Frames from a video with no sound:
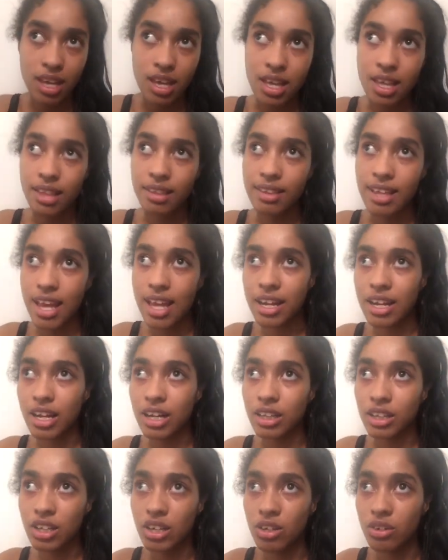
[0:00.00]
than
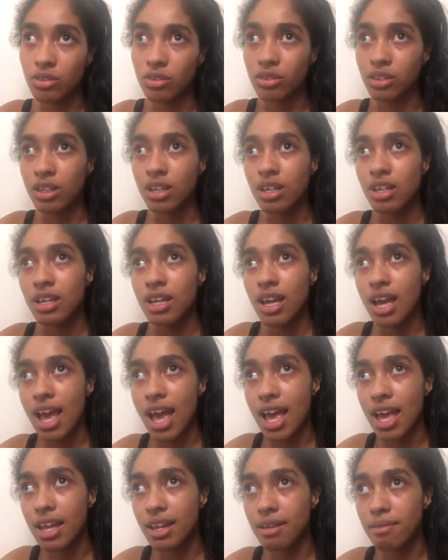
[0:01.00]
alone.
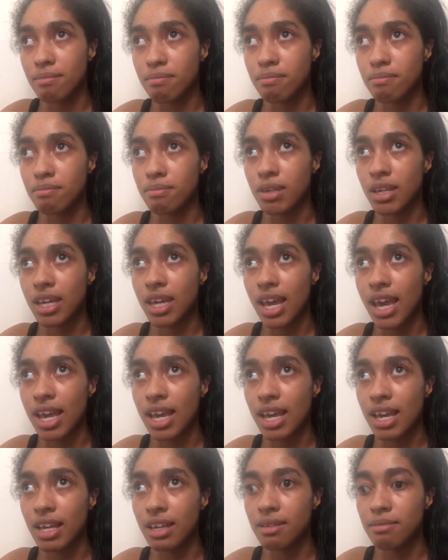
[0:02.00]
And
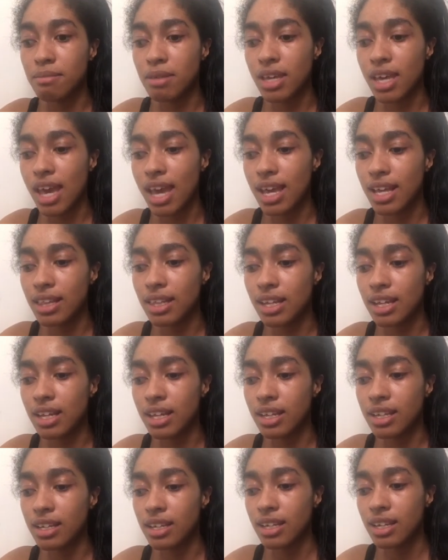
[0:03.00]

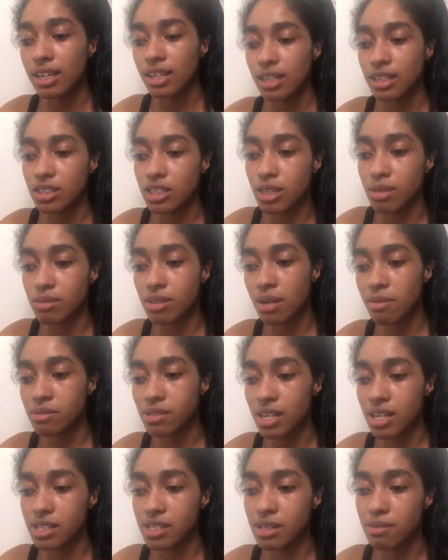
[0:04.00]
Michaela sometimes
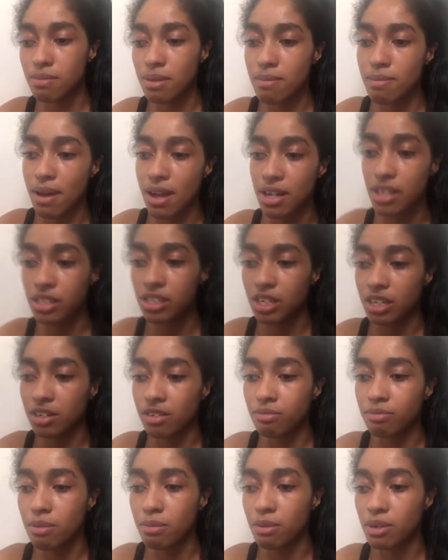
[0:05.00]
likes to be by herself,
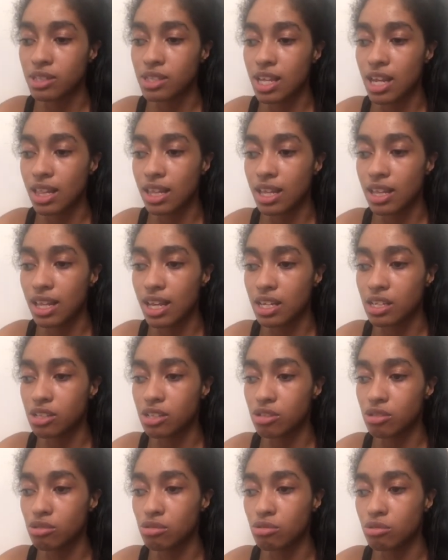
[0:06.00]
but most likely likes
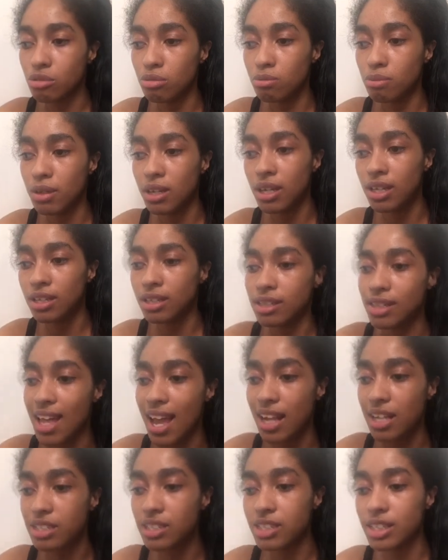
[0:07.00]
to be
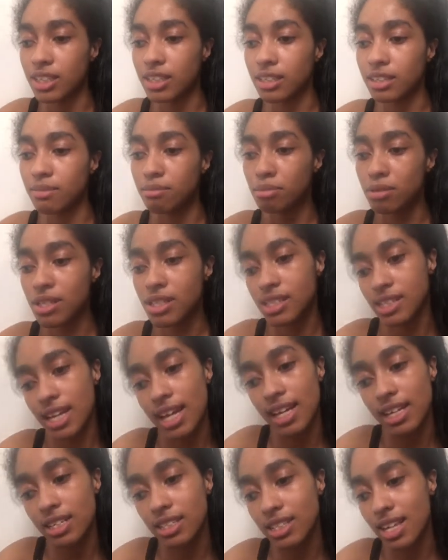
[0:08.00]
next to
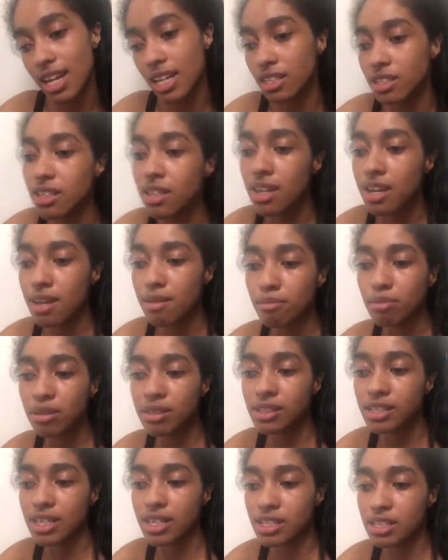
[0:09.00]
Princess. And Princess